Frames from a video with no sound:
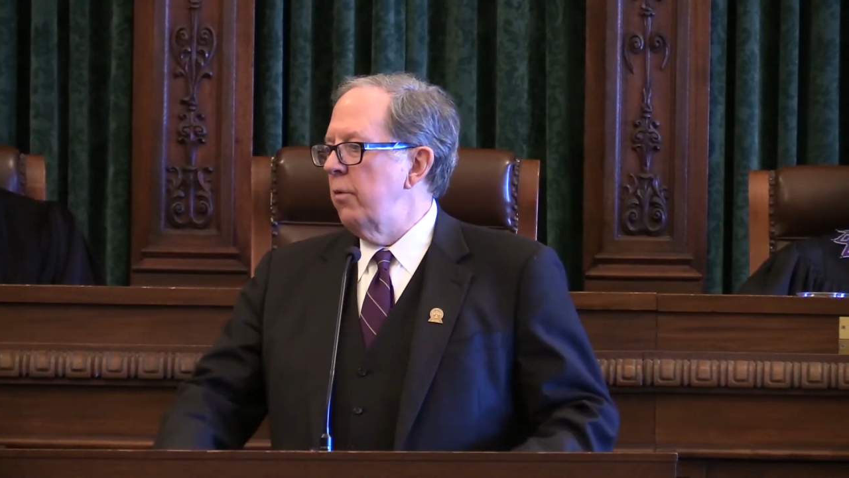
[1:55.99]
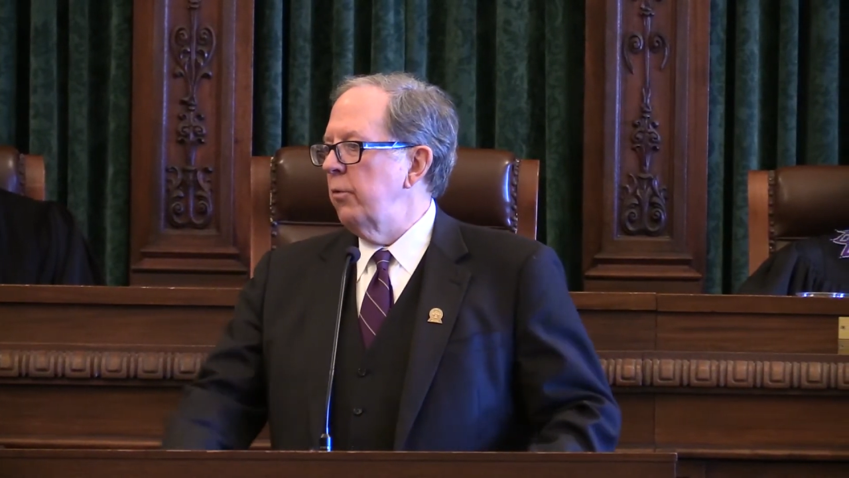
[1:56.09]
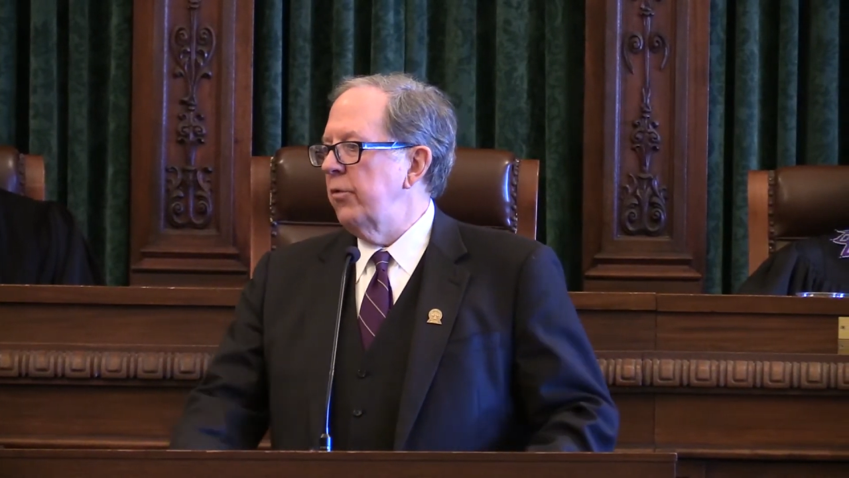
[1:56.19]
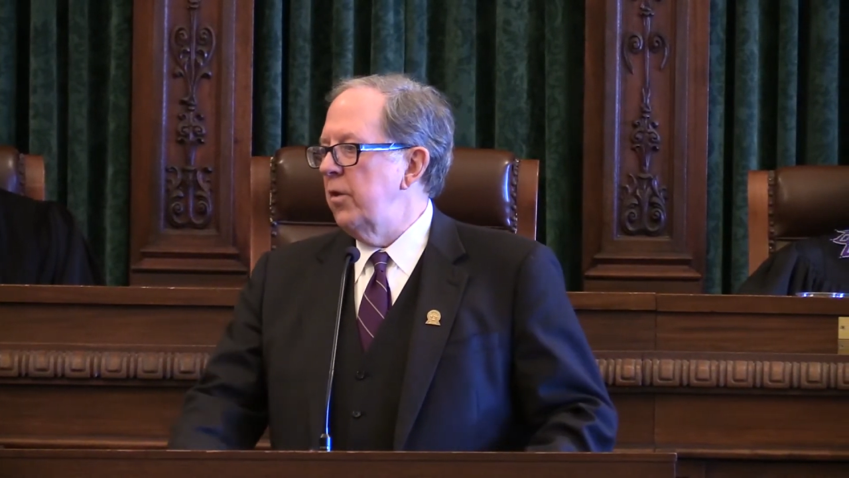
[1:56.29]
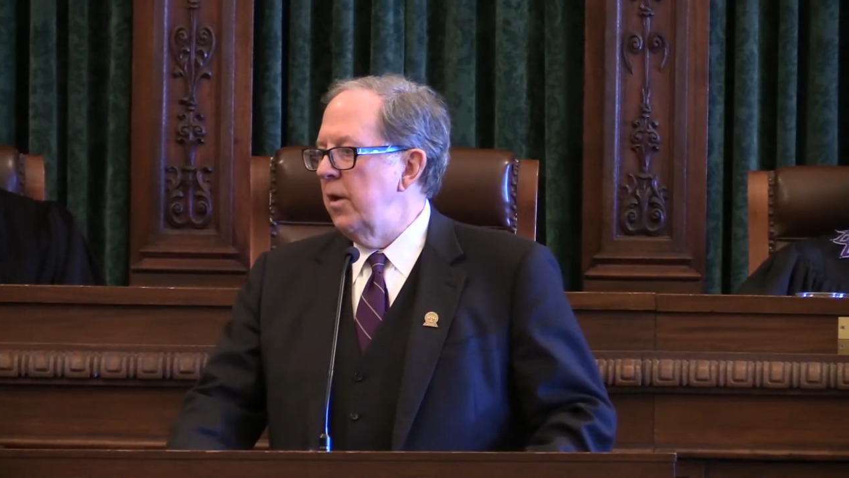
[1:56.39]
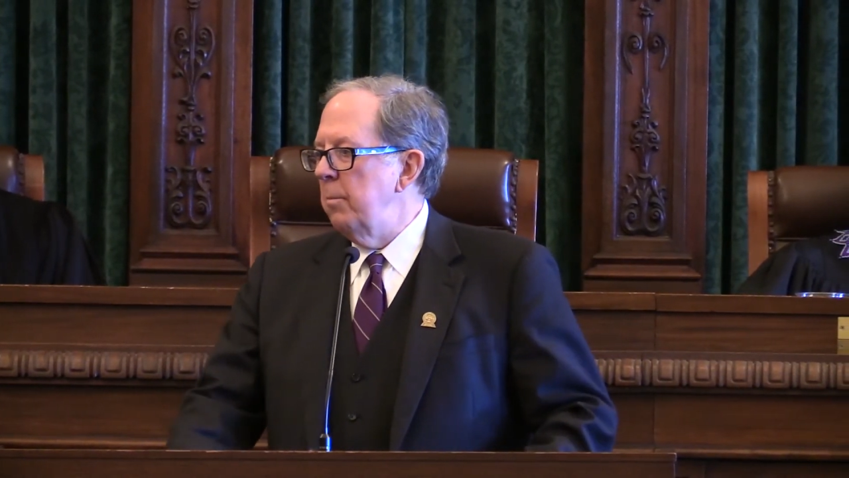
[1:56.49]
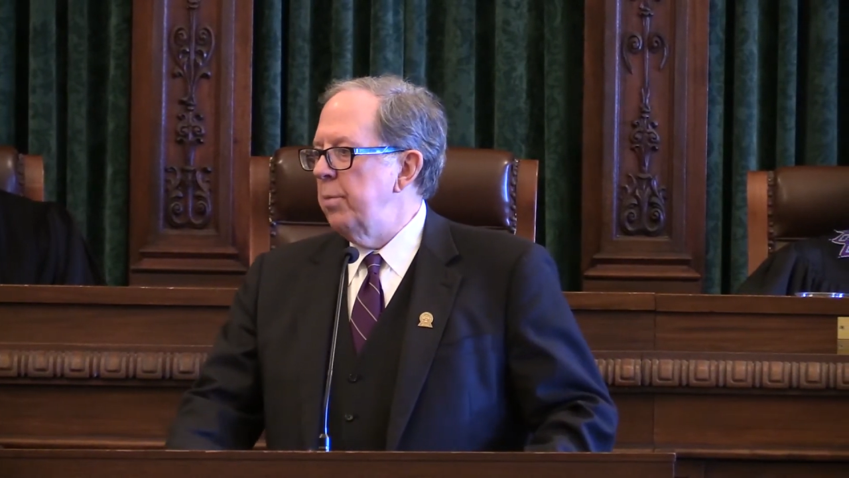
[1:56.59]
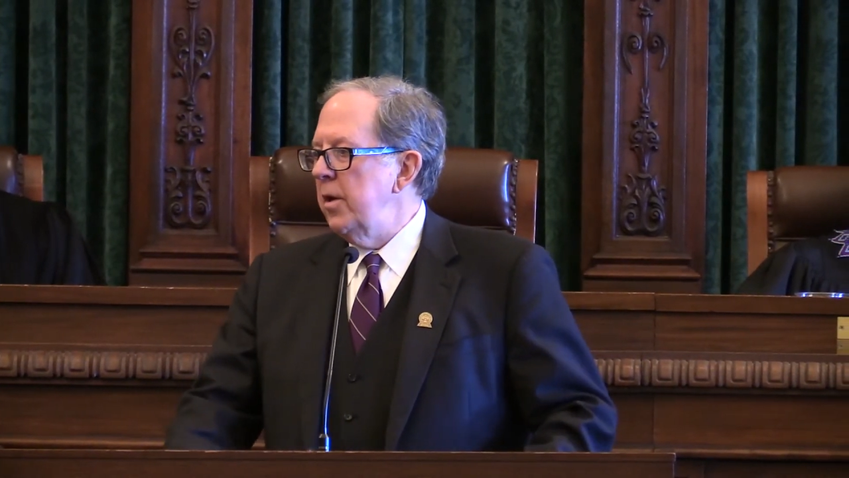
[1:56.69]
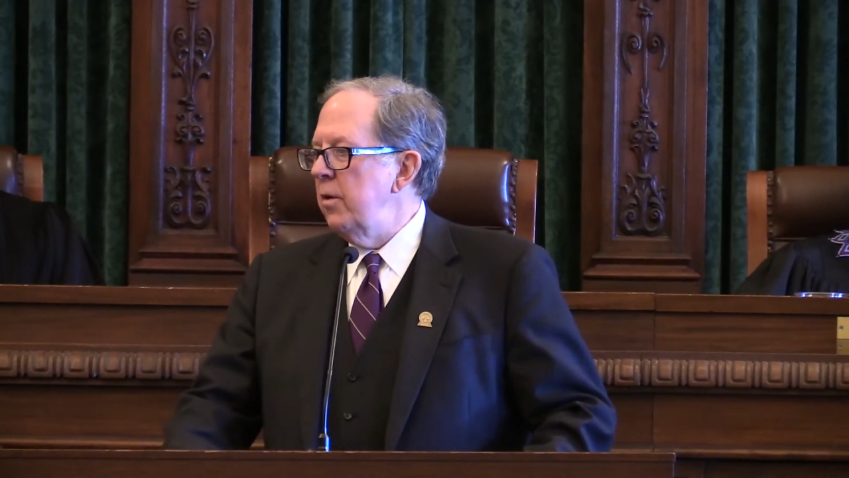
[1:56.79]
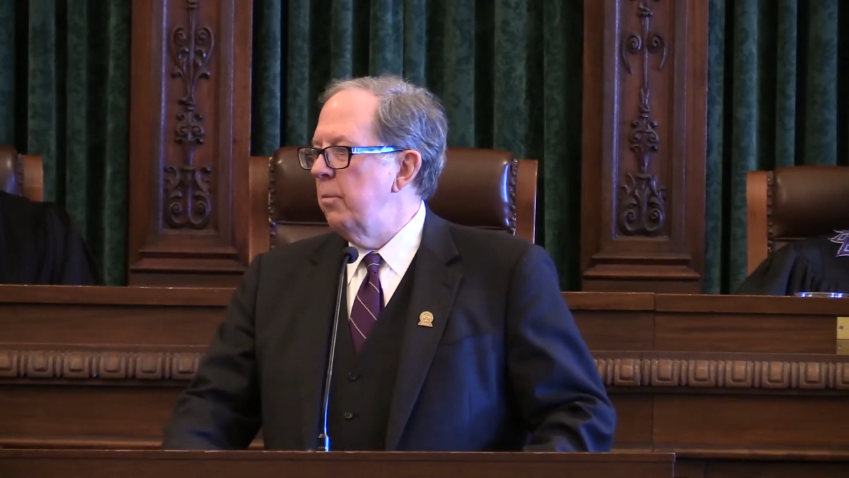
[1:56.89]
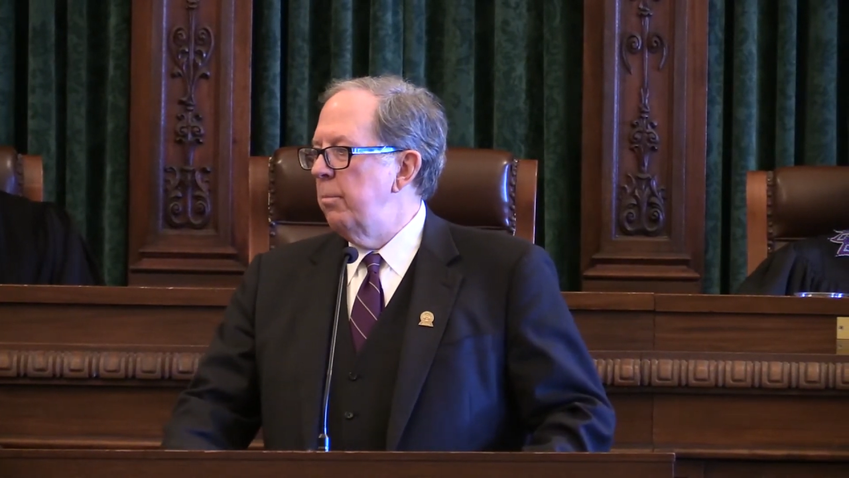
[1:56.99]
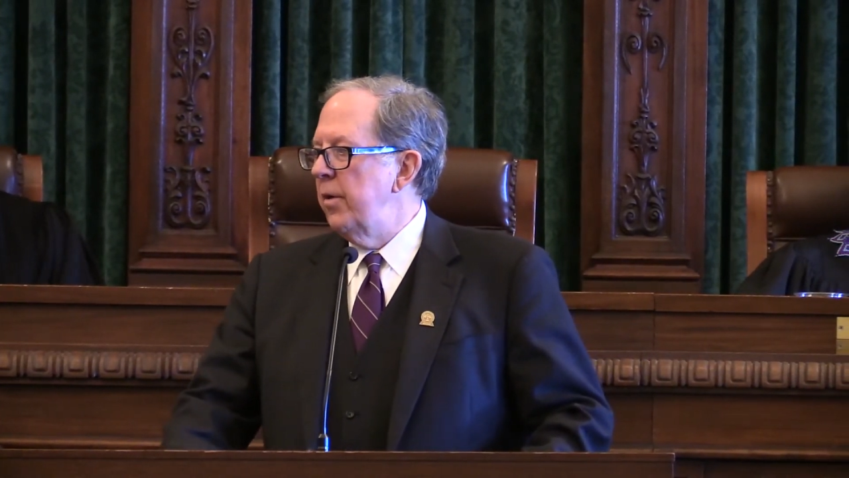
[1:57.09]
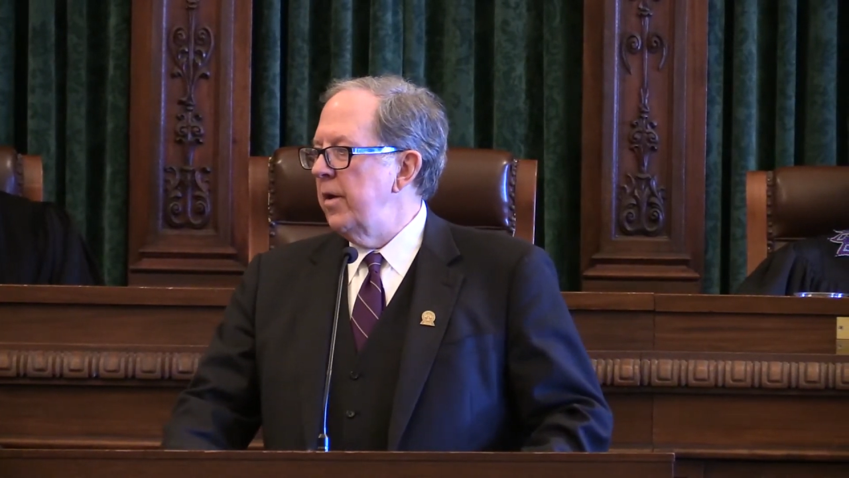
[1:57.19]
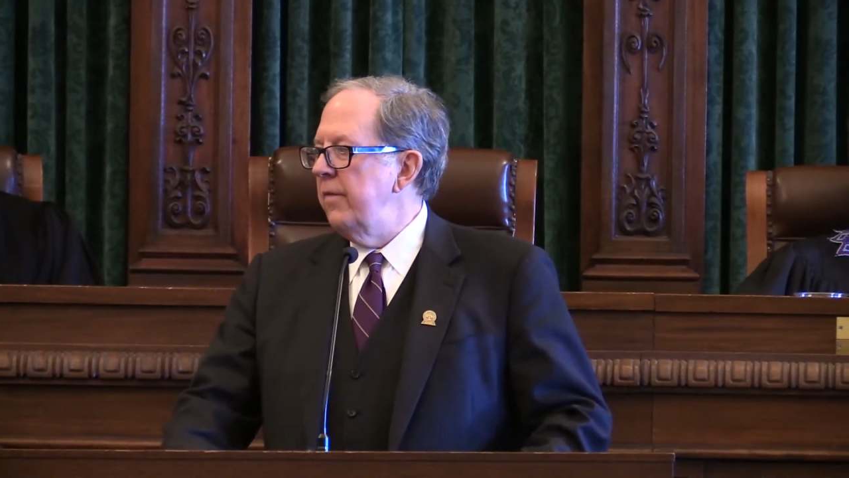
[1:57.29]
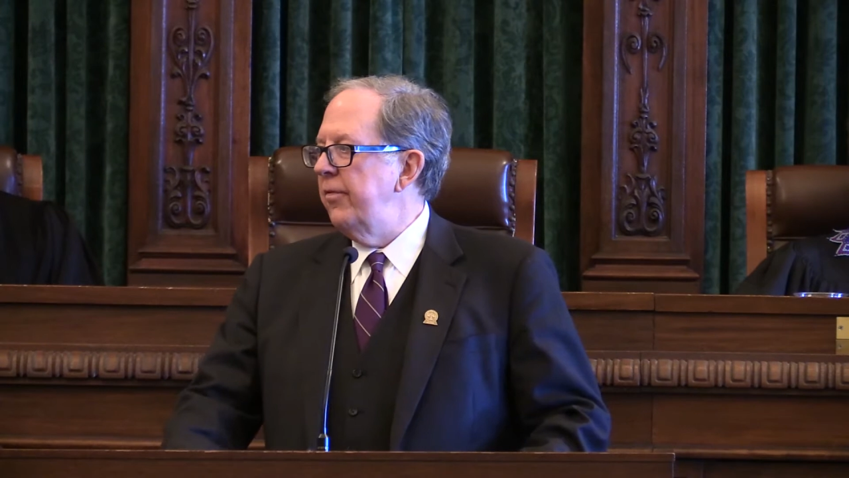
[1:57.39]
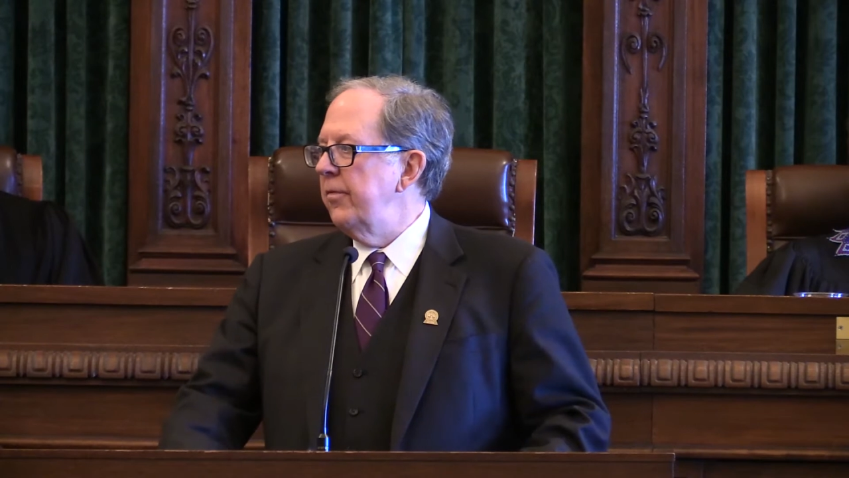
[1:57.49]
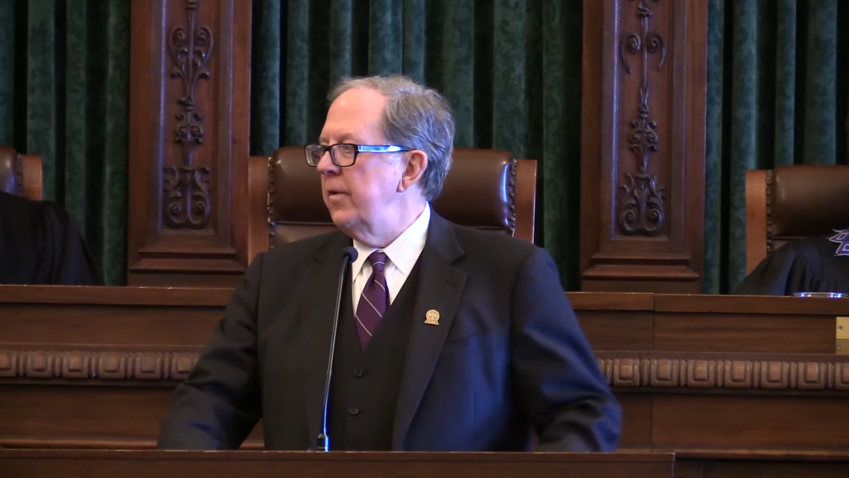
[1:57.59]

wrote the appeal brief,